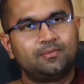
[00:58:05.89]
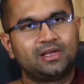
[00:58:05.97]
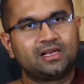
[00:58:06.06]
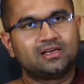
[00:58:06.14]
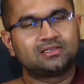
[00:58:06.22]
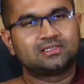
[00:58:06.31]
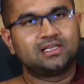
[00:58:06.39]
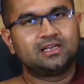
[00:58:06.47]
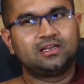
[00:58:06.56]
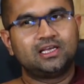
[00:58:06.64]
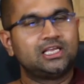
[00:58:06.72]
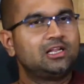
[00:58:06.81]
because
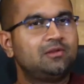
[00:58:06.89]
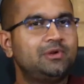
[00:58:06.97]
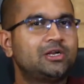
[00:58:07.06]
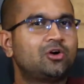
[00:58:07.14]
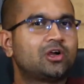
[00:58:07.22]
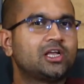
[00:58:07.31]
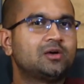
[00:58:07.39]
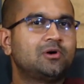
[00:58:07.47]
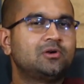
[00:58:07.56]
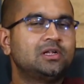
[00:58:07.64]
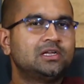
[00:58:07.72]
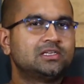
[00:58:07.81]
then he'll be talking
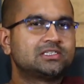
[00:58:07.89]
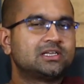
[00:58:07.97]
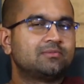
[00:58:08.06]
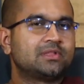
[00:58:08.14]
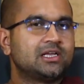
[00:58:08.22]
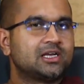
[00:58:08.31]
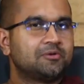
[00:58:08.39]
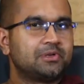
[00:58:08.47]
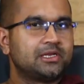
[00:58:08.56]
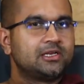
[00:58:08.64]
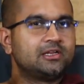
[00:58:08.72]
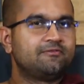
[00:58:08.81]
about something
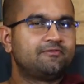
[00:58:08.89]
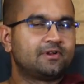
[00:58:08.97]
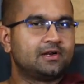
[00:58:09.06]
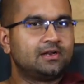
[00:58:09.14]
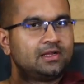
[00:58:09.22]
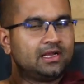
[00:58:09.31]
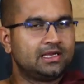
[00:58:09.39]
completely different,